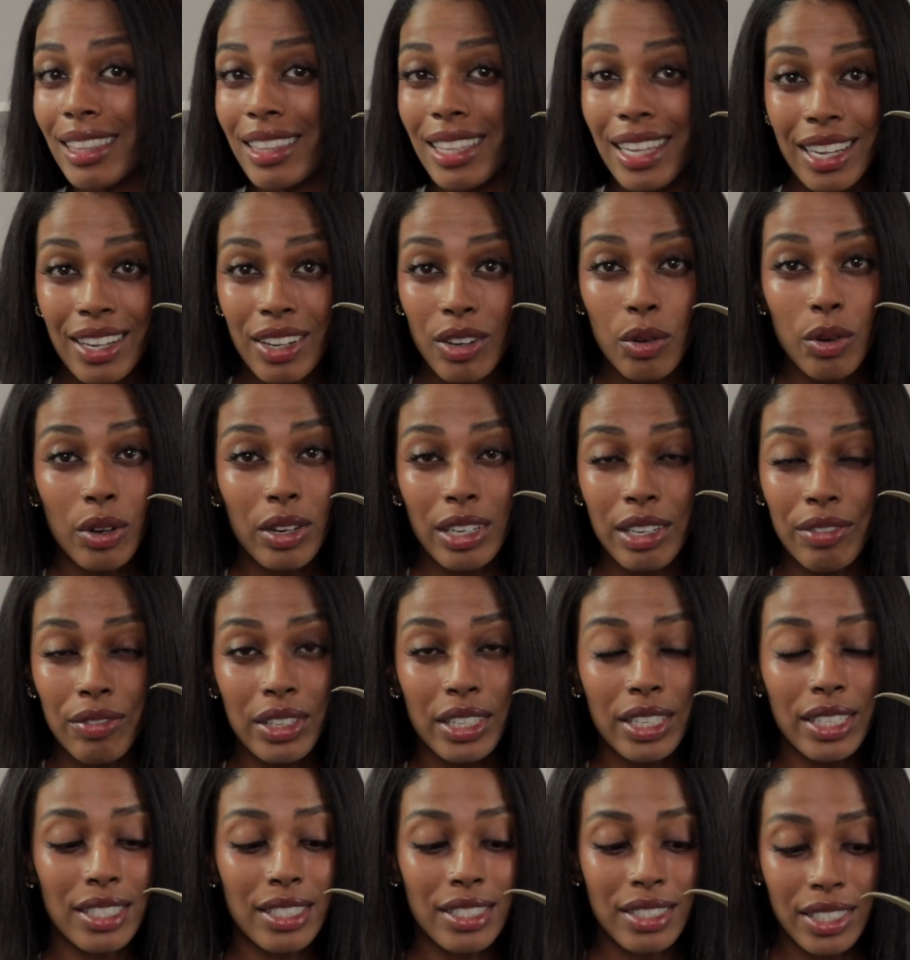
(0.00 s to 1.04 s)
think or
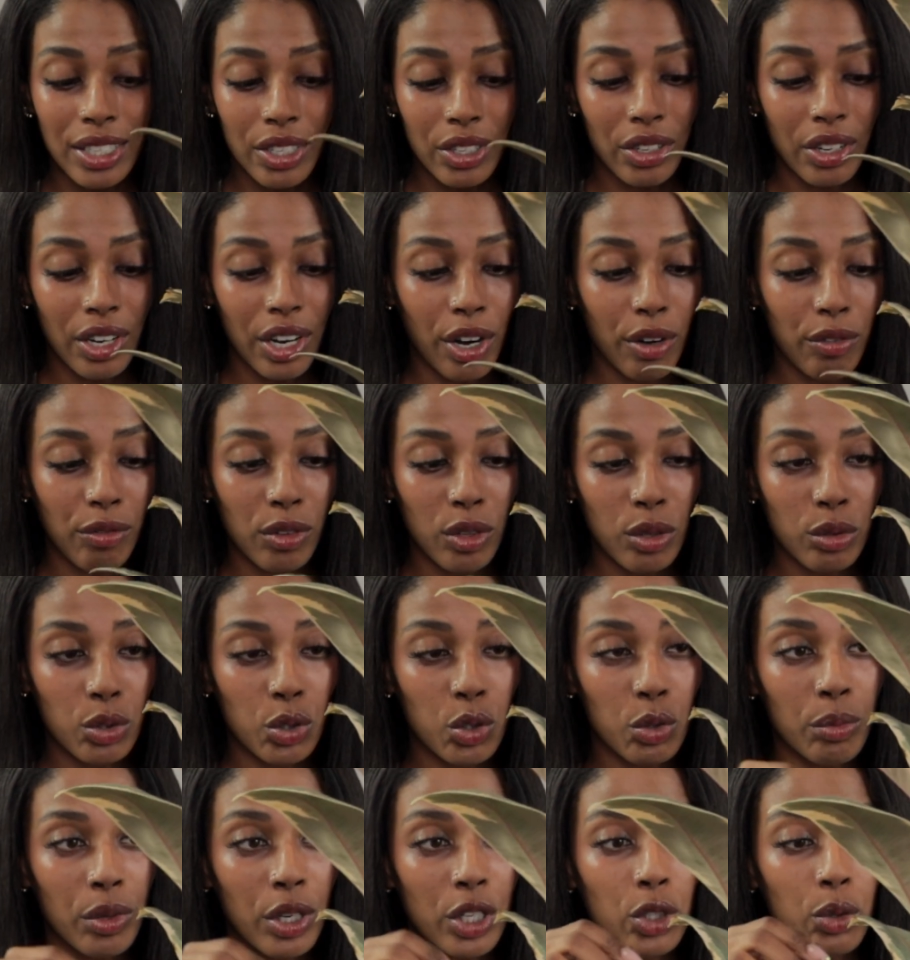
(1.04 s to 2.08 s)
even consider airflow
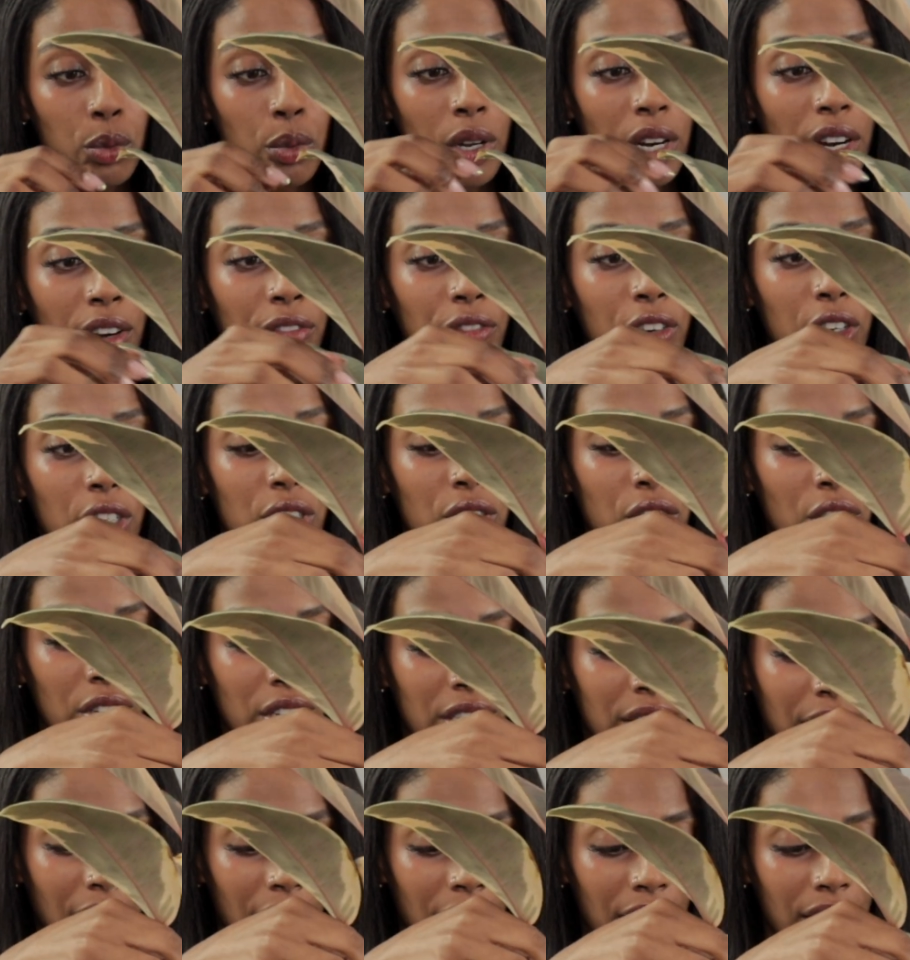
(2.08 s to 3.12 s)
too much when I first
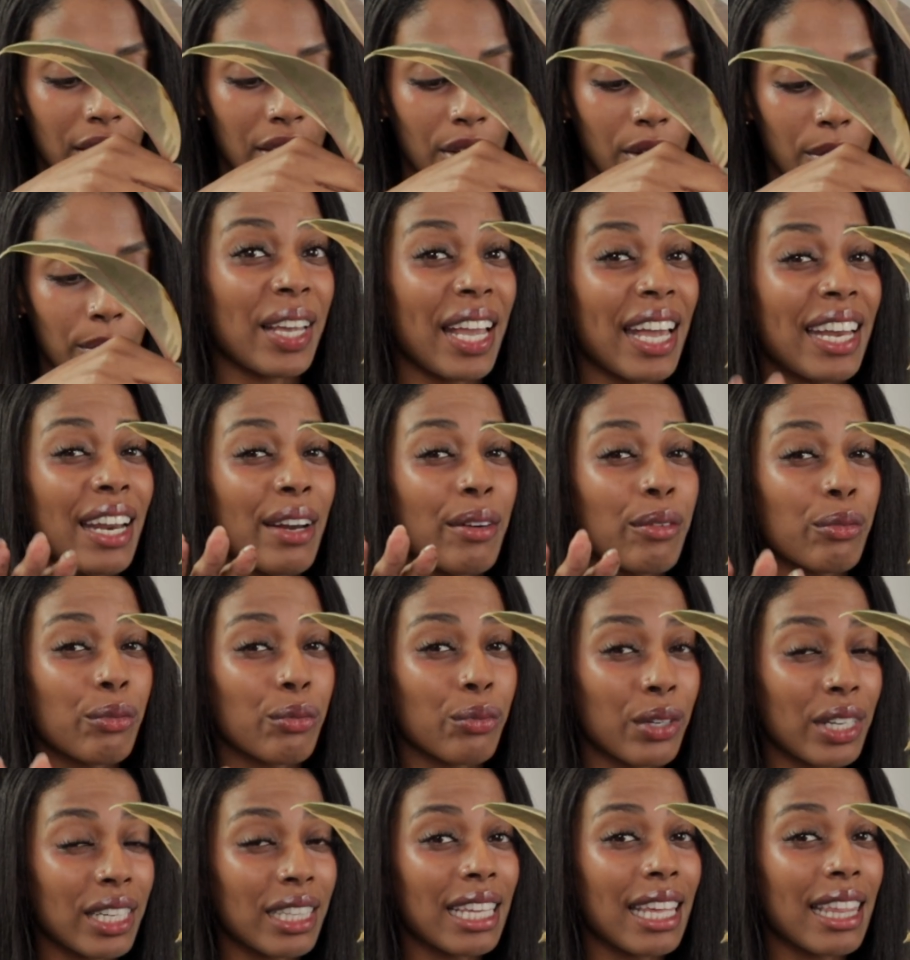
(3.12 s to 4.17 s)
started getting them, and I
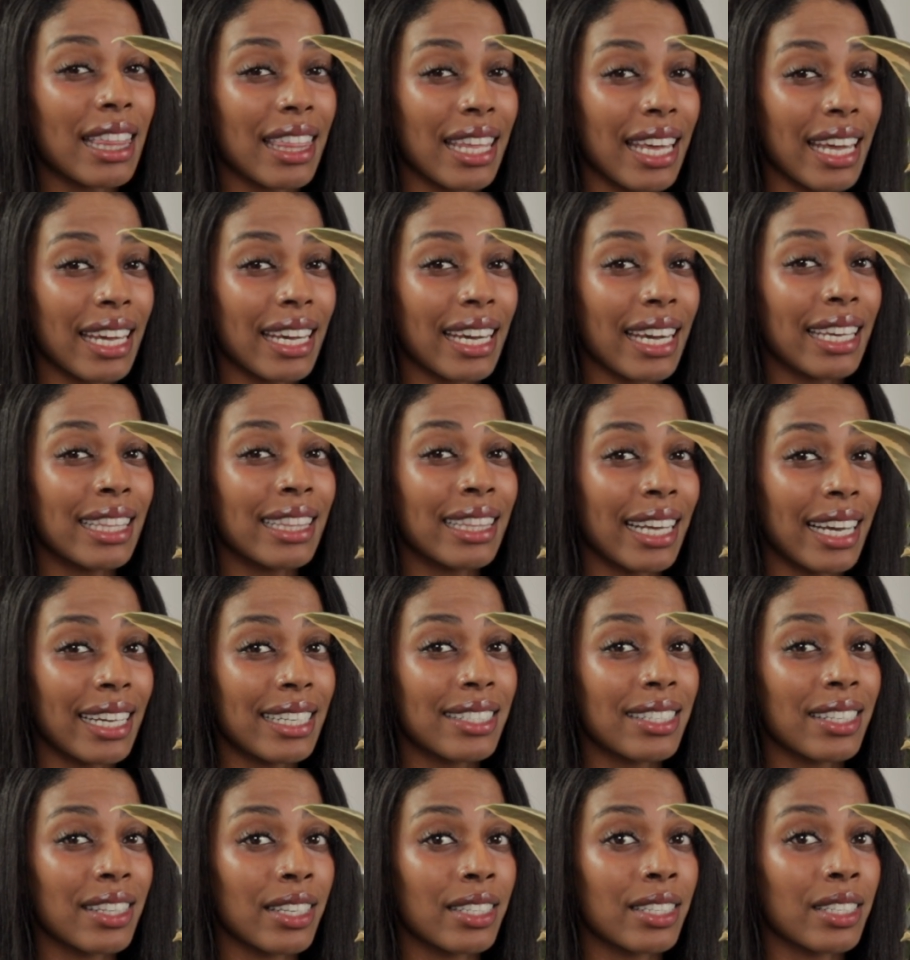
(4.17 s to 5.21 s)
really think it led
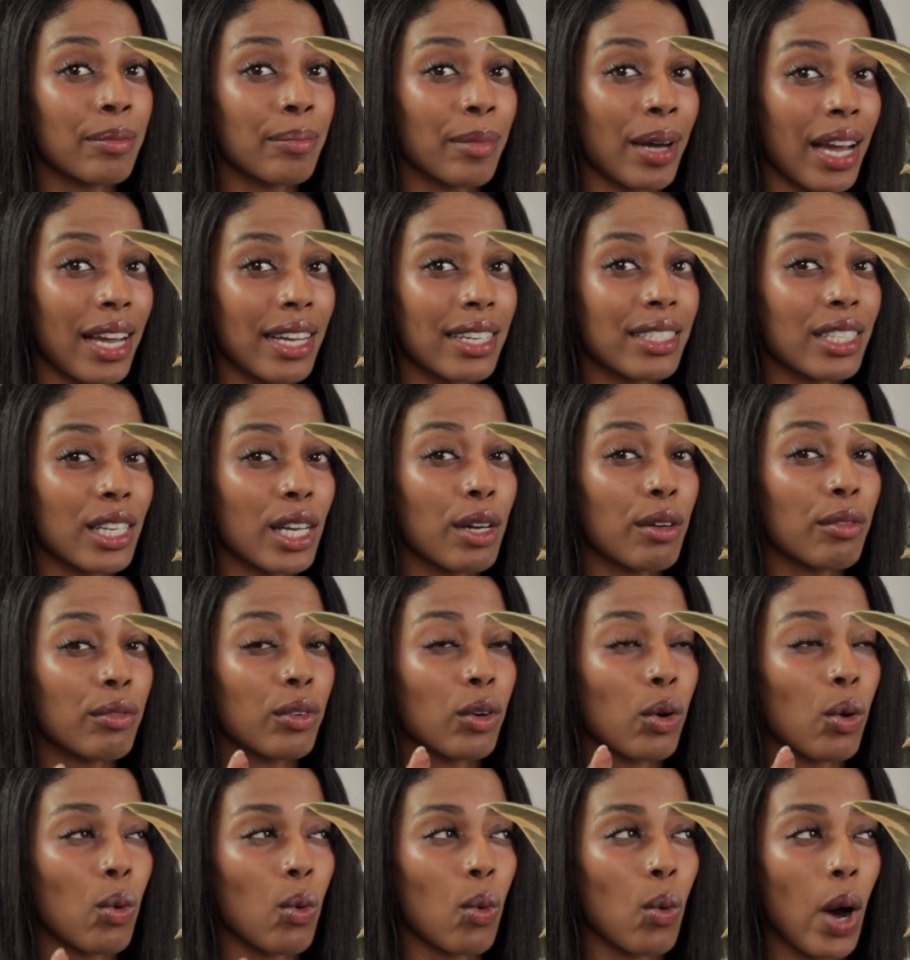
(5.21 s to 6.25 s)
to the demise of
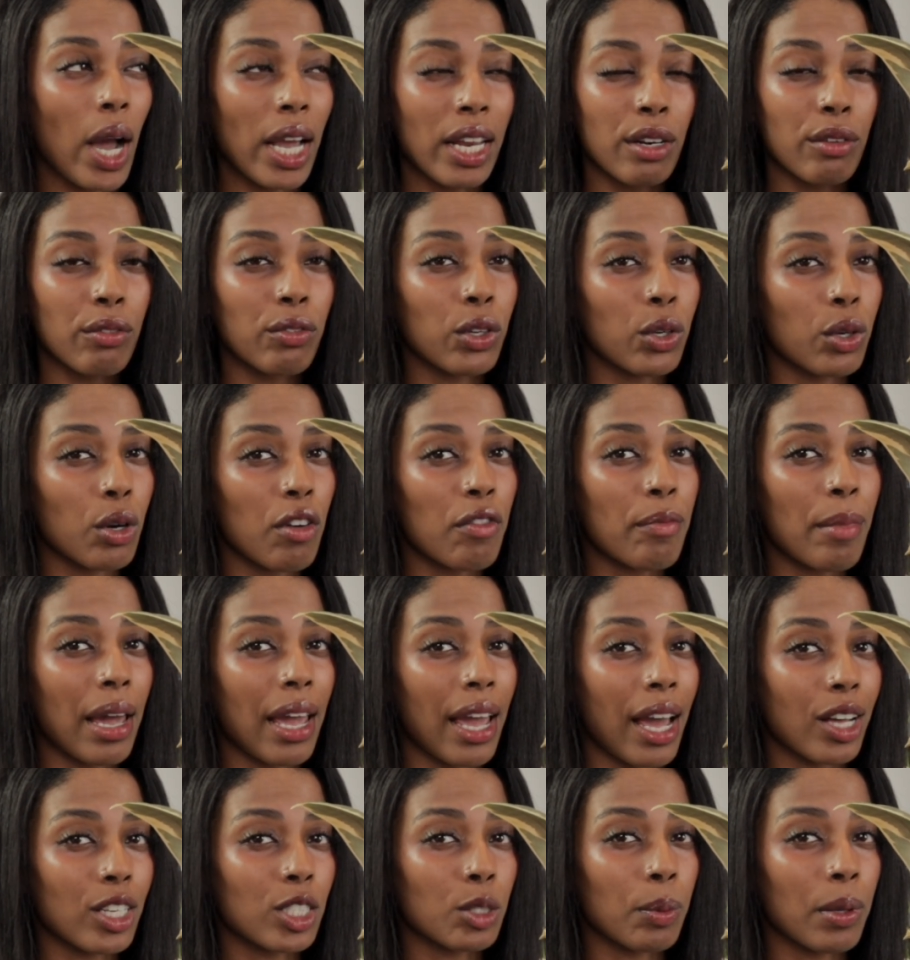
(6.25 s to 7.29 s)
quite a few of my
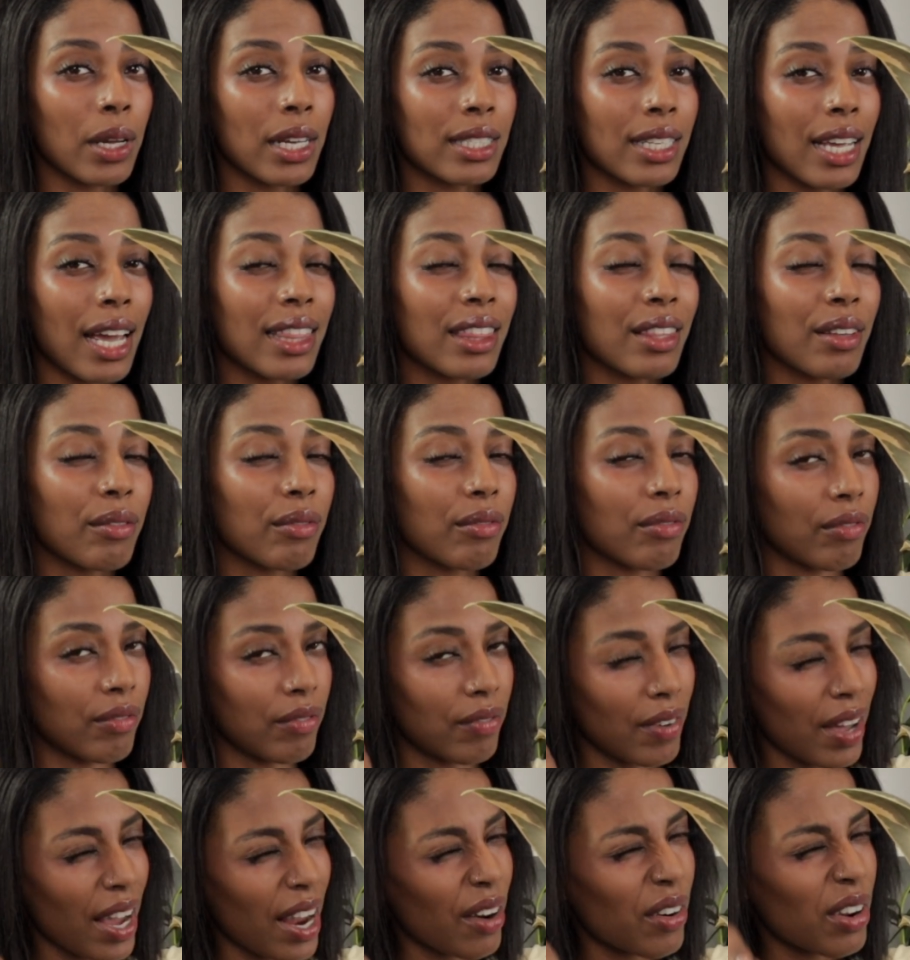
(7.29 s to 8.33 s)
houseplants at the
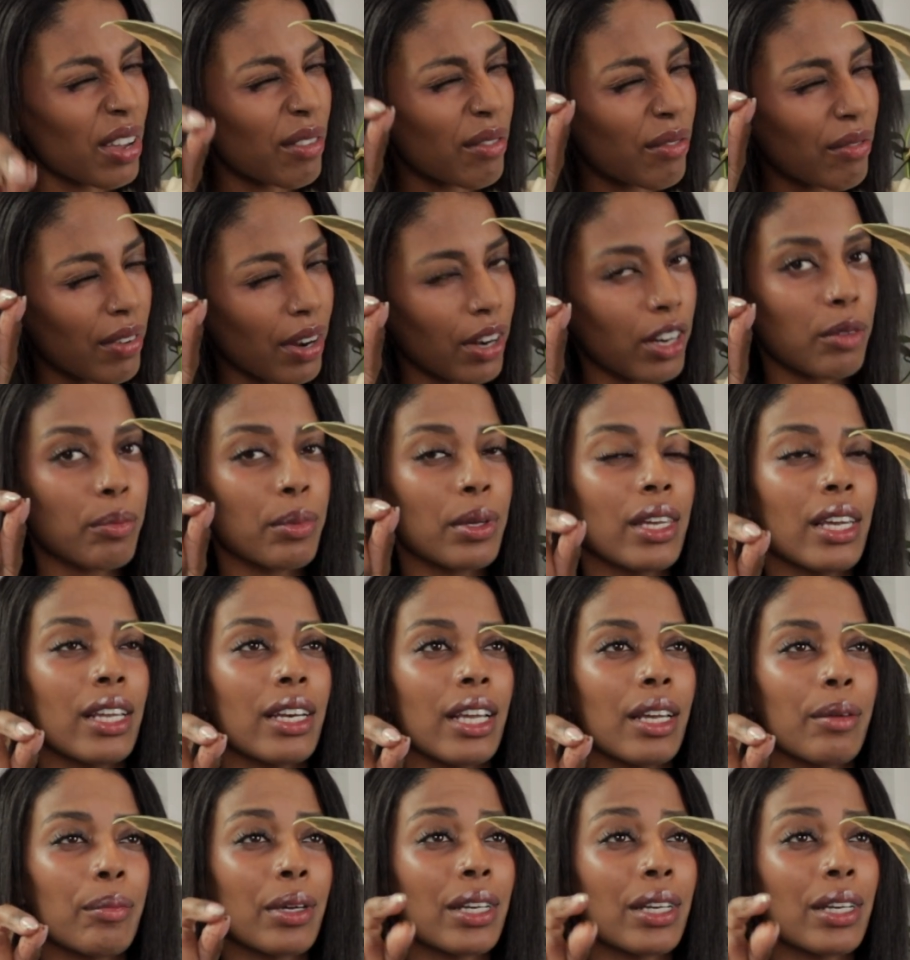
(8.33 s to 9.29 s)
very, very beginning.